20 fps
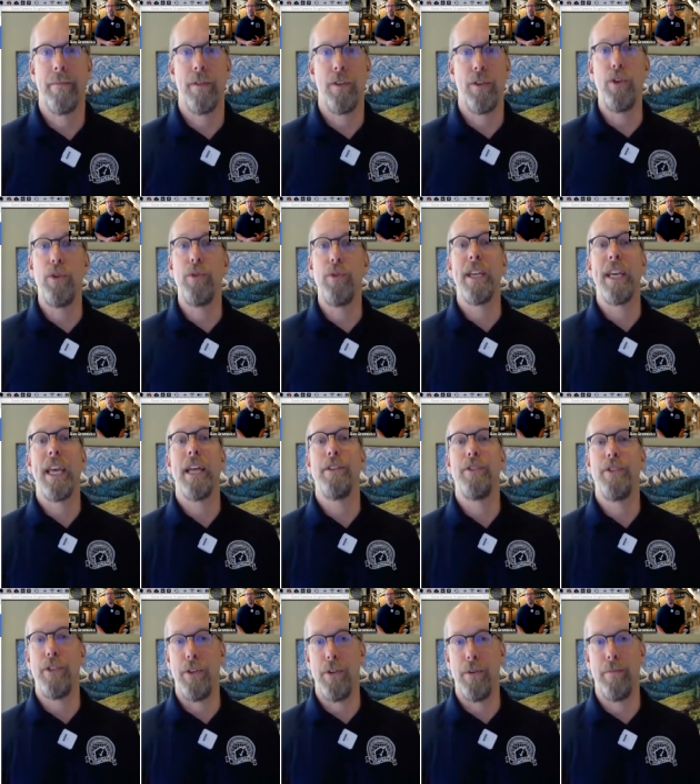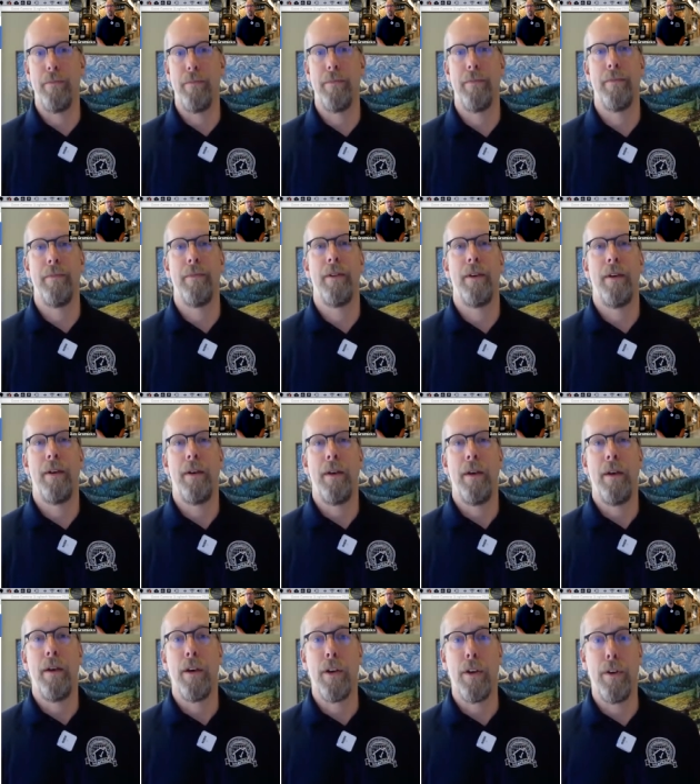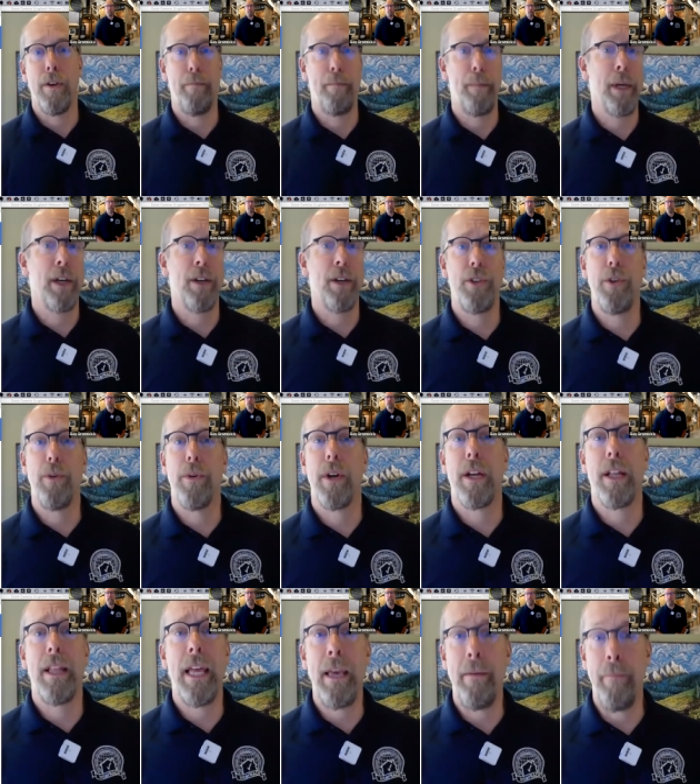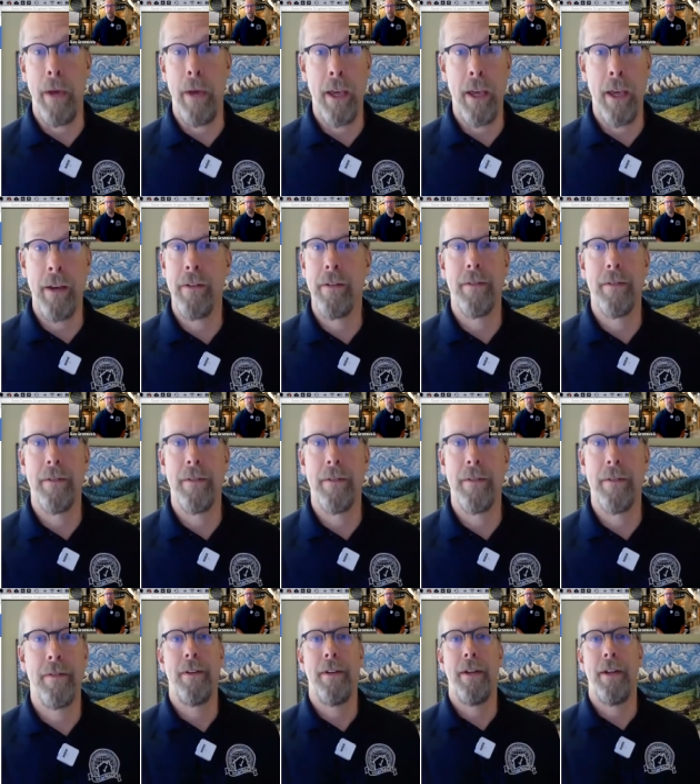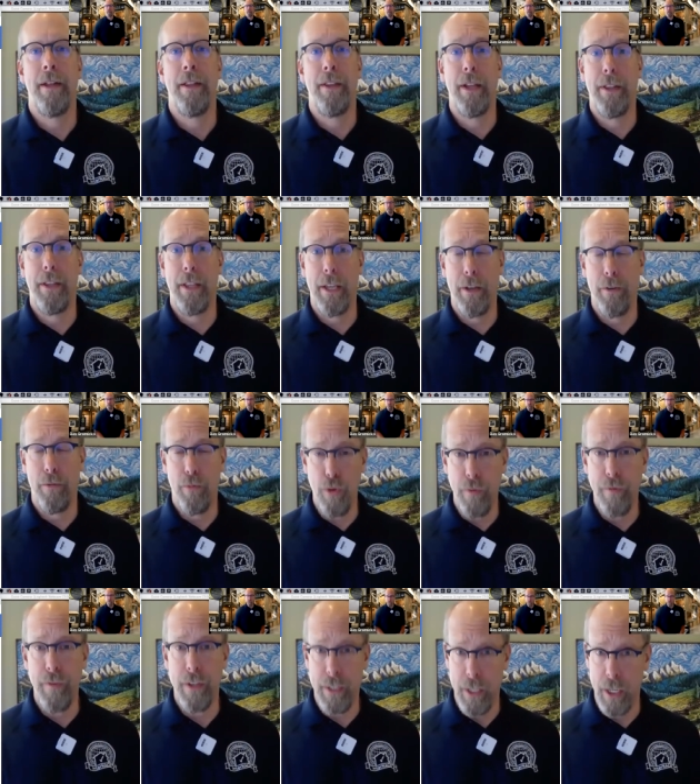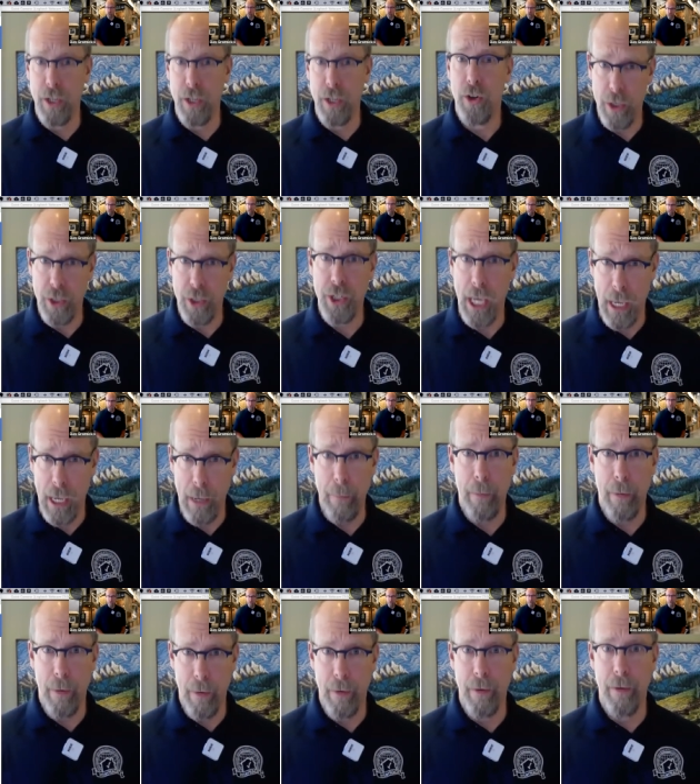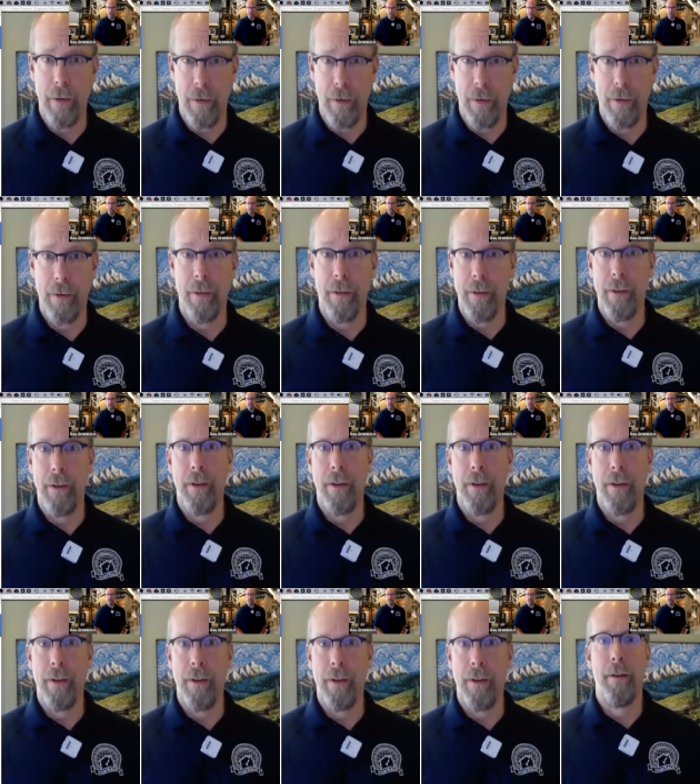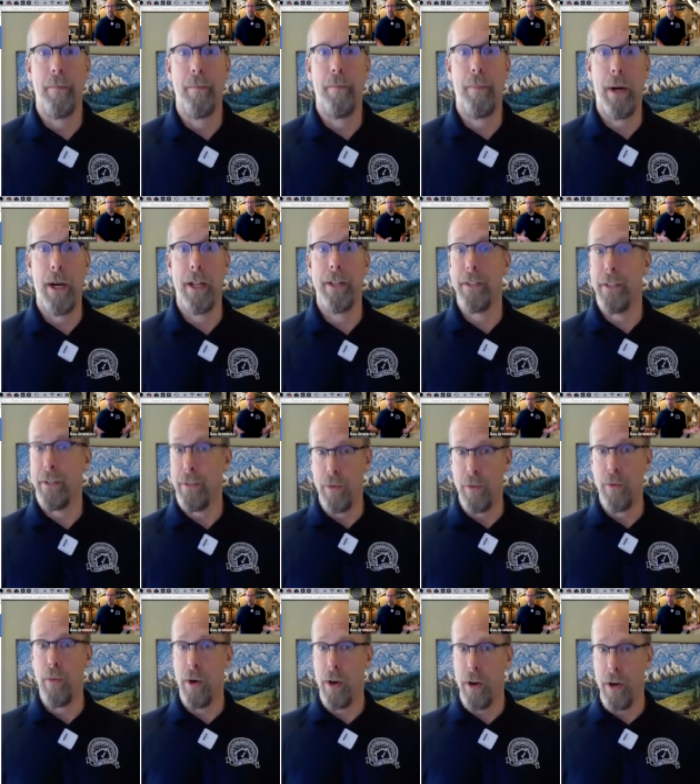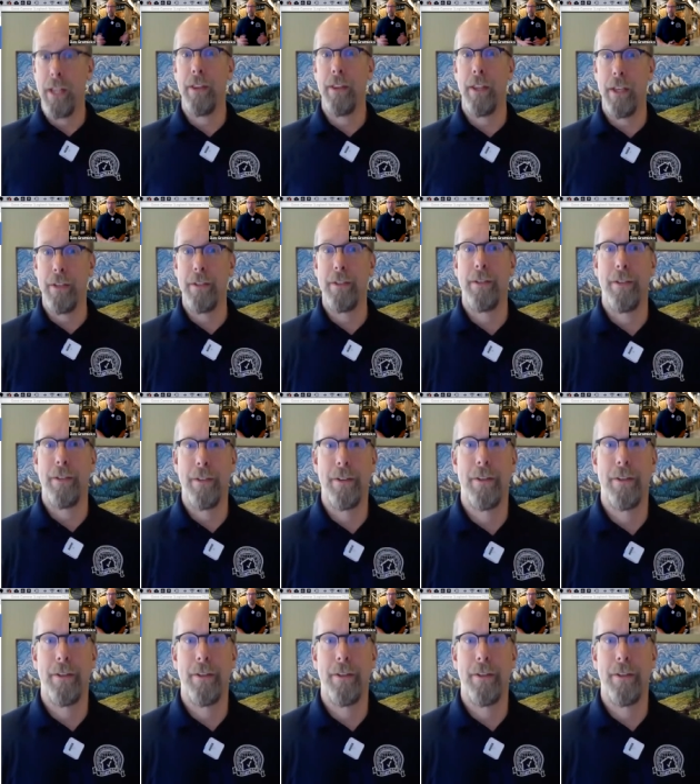use against you because you are claiming that the roof is in good shape. But we're in this